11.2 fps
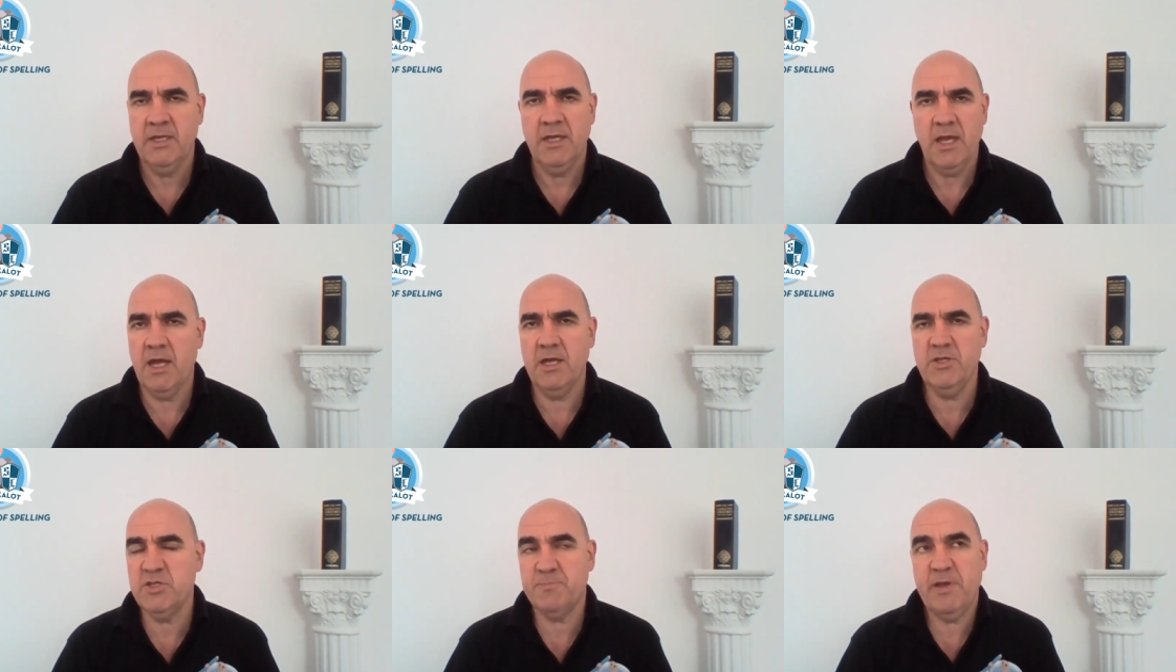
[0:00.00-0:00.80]

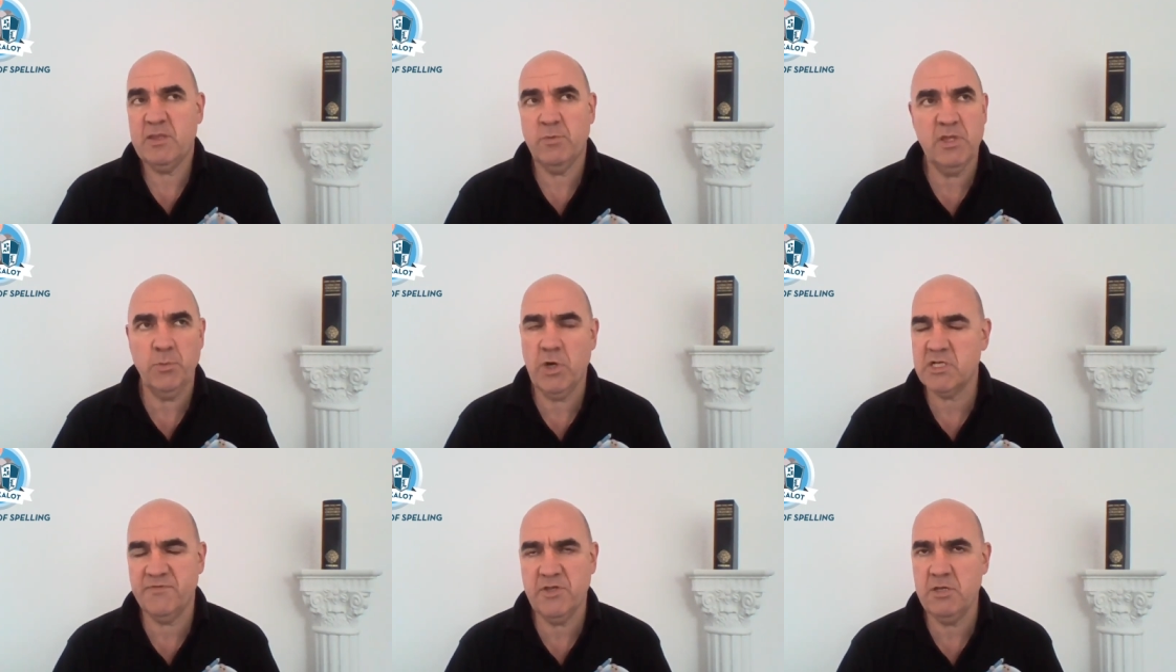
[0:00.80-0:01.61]
You just pick the one that
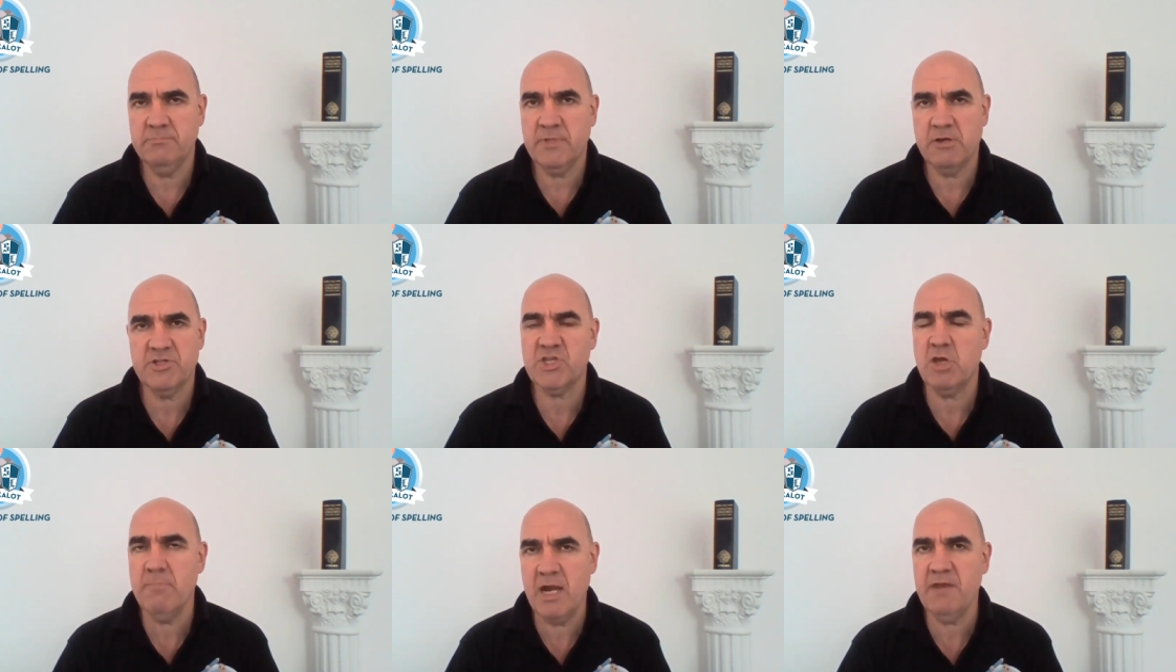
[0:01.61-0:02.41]
works for you. There are
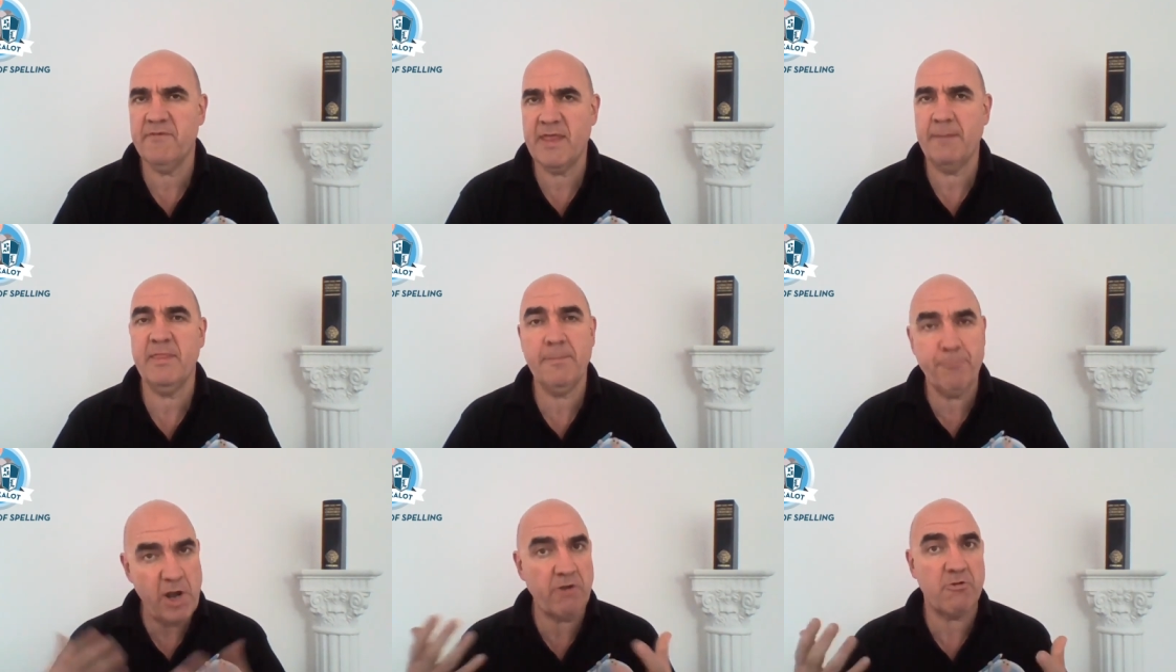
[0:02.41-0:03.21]
so many for that, but I think
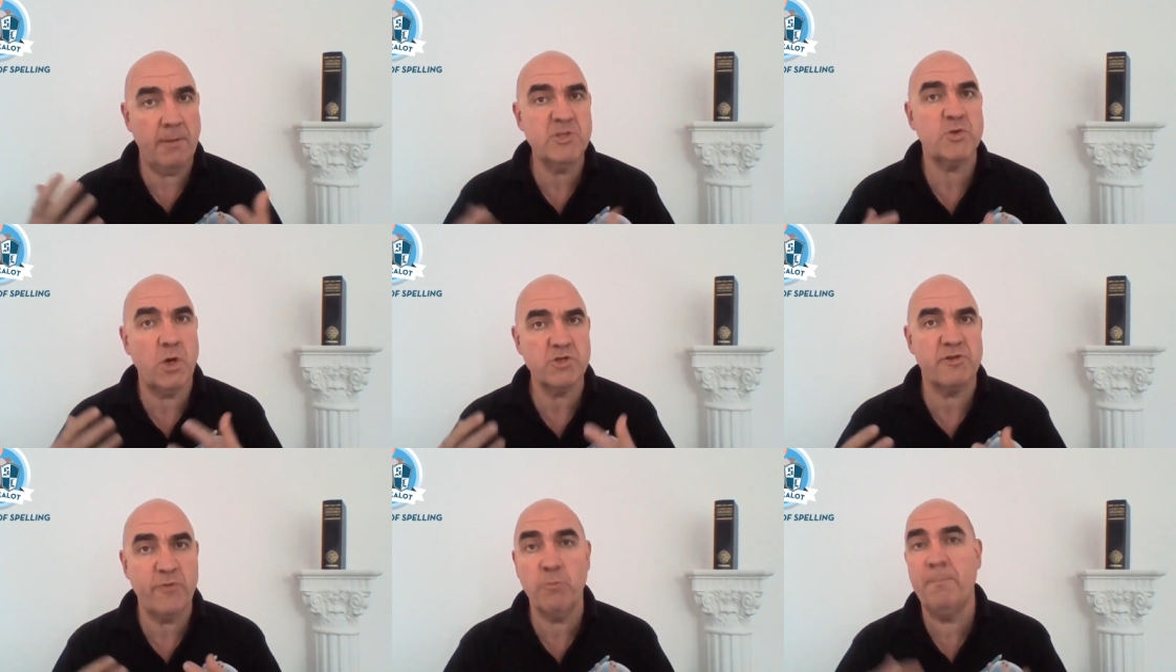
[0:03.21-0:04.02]
bread crumb is quite
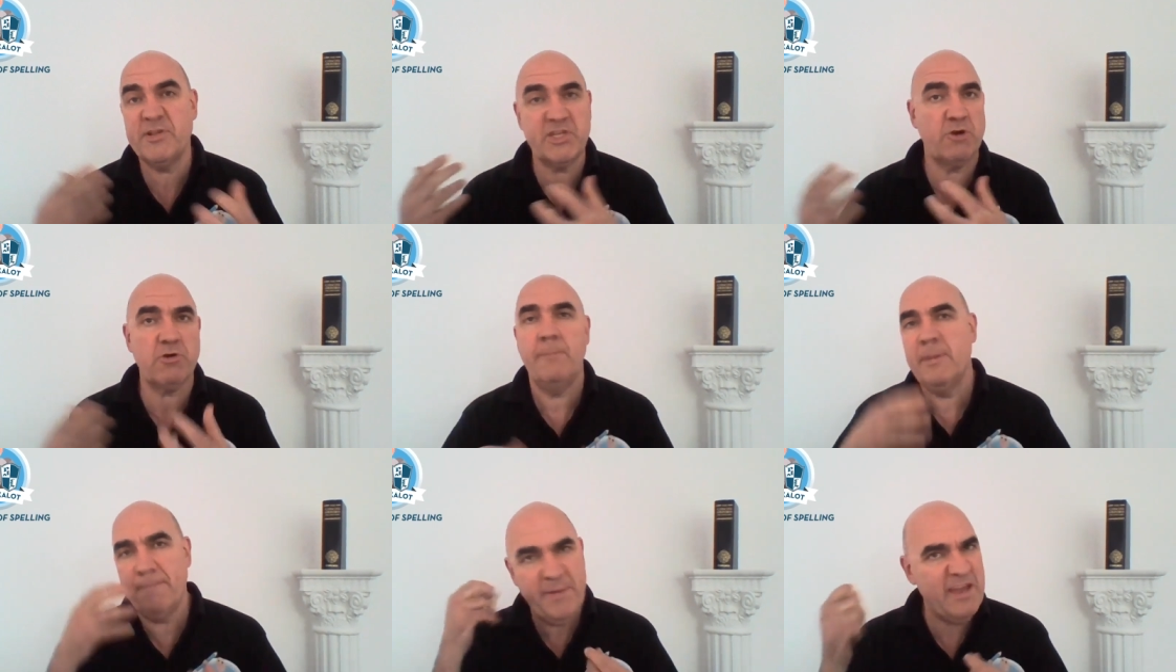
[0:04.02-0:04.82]
straightforward, biscuit crumb.
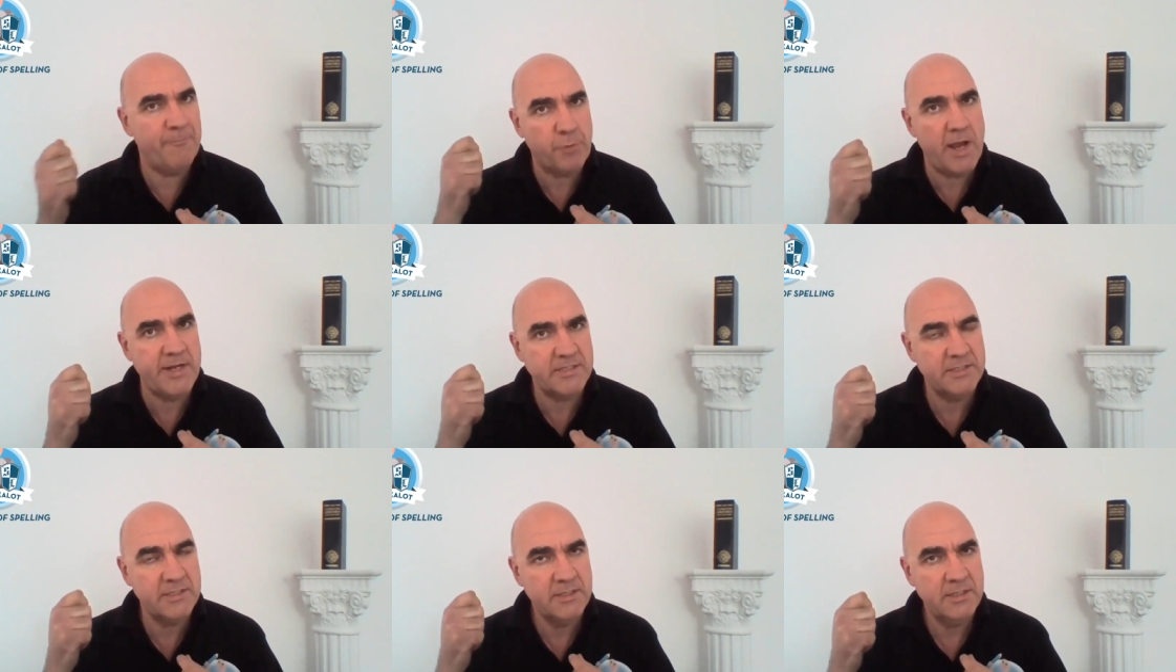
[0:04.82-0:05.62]
The B of bread,
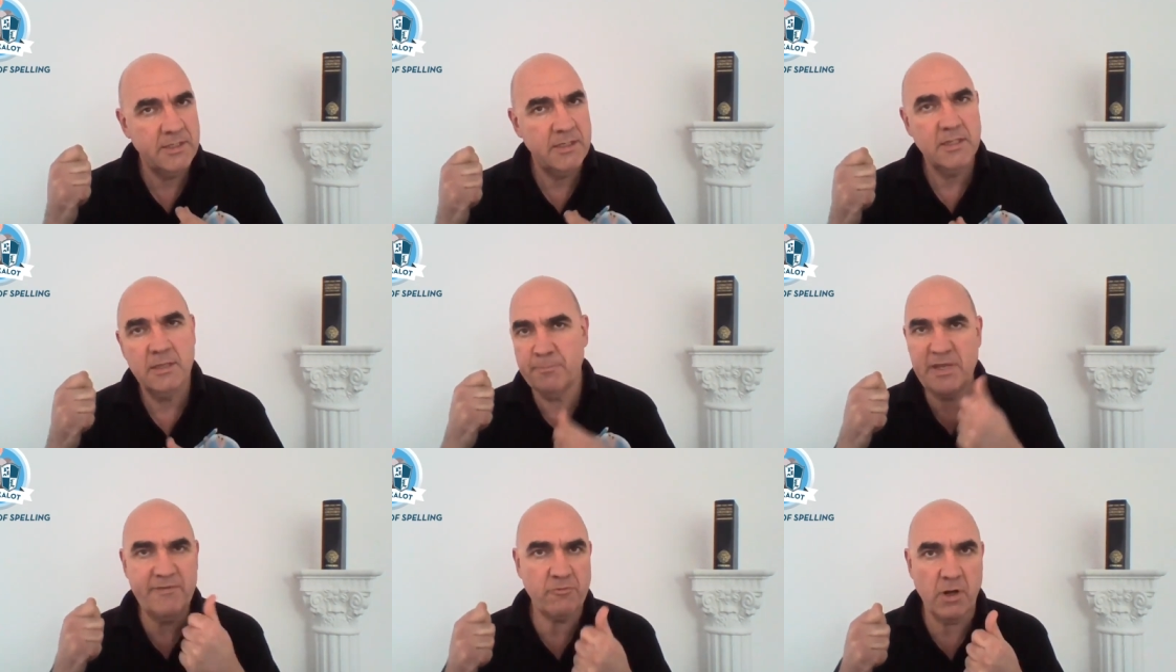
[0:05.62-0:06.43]
the B
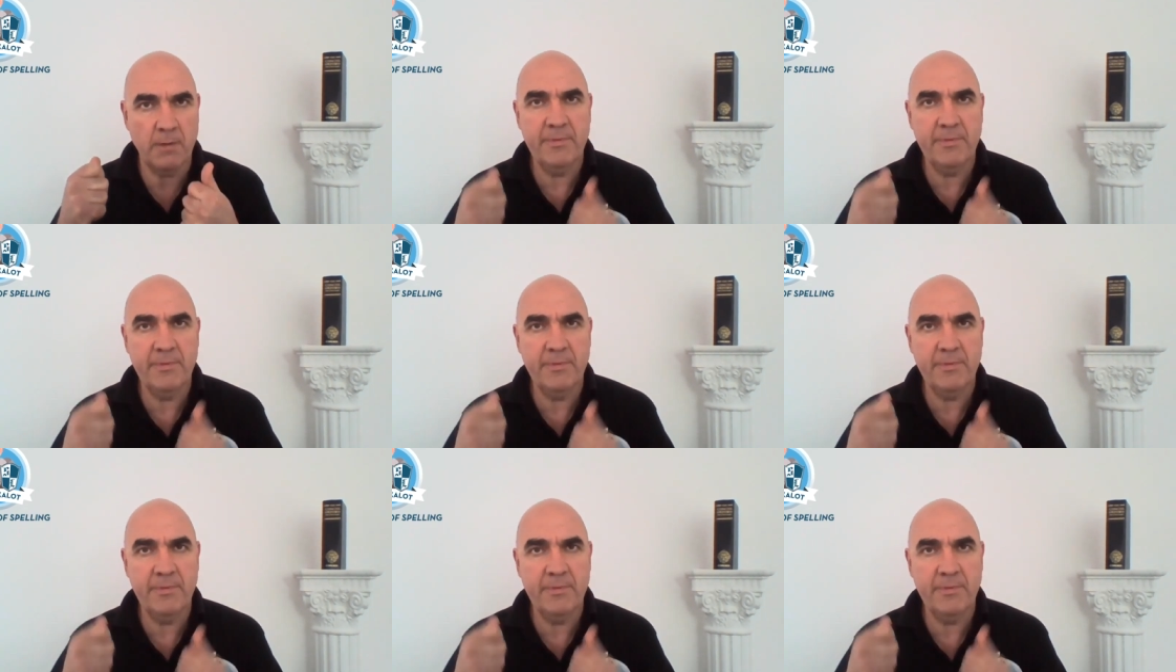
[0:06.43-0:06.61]
of crumb.